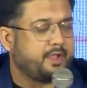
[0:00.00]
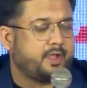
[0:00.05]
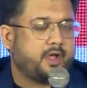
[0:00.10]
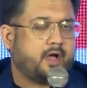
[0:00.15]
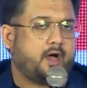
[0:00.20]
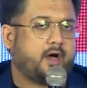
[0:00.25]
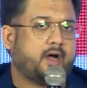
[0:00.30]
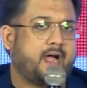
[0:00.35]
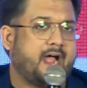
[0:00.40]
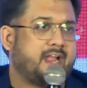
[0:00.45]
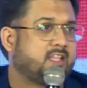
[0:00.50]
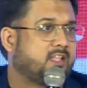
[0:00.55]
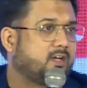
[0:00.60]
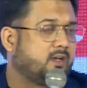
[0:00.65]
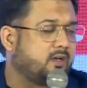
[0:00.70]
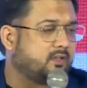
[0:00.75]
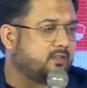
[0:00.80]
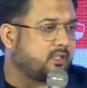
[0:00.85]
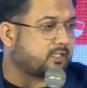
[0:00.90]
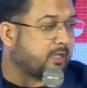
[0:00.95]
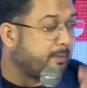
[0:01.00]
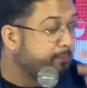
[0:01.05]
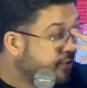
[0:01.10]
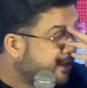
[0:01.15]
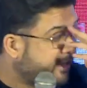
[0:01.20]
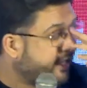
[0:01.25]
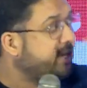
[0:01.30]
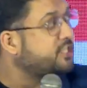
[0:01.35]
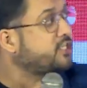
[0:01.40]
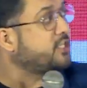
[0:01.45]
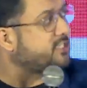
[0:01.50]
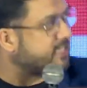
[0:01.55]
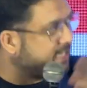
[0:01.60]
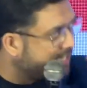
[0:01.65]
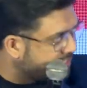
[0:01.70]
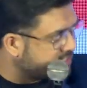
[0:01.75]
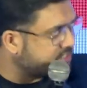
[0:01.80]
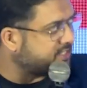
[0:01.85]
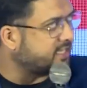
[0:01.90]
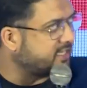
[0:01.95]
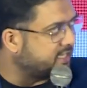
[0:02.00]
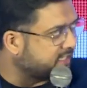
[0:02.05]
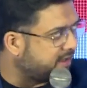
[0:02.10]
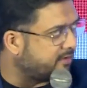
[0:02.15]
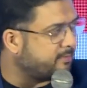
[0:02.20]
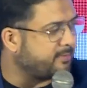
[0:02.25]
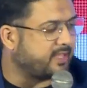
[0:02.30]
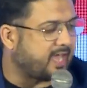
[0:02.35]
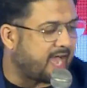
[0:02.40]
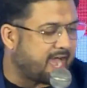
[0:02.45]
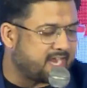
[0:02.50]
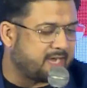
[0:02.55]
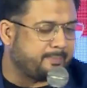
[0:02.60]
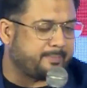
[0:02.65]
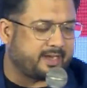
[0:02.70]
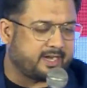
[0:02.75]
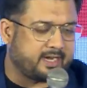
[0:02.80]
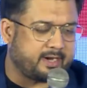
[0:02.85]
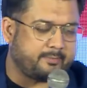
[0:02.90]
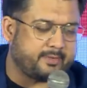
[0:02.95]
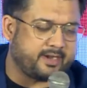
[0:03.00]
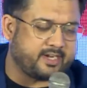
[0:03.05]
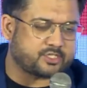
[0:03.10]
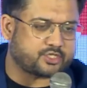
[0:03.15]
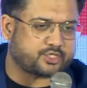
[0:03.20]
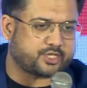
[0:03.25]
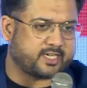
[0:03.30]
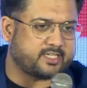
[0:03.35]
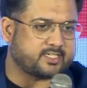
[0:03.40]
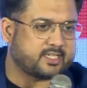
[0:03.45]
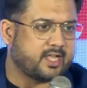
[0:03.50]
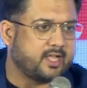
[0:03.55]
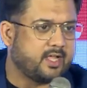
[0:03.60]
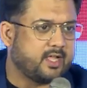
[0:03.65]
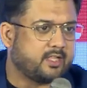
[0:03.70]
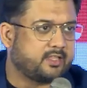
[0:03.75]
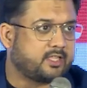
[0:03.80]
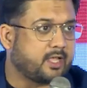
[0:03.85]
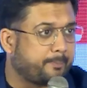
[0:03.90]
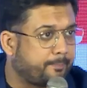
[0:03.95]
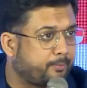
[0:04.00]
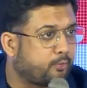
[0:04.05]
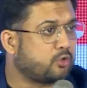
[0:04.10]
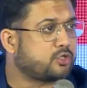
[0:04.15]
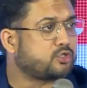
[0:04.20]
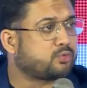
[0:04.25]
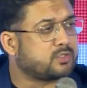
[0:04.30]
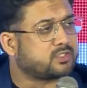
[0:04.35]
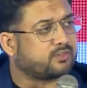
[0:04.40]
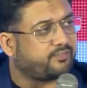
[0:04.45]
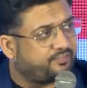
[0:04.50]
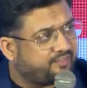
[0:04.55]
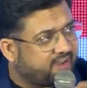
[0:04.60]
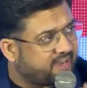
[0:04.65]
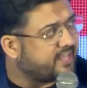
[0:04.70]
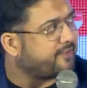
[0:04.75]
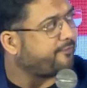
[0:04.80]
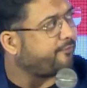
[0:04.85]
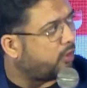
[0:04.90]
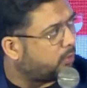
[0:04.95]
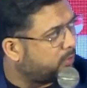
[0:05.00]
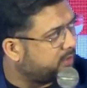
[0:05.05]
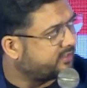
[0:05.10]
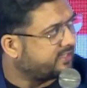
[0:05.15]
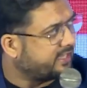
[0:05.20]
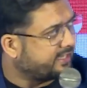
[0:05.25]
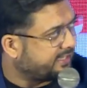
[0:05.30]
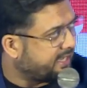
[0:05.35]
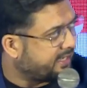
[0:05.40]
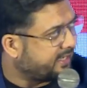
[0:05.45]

and the communications industry in the government, the INB ministries. The approach was very forward-thinking.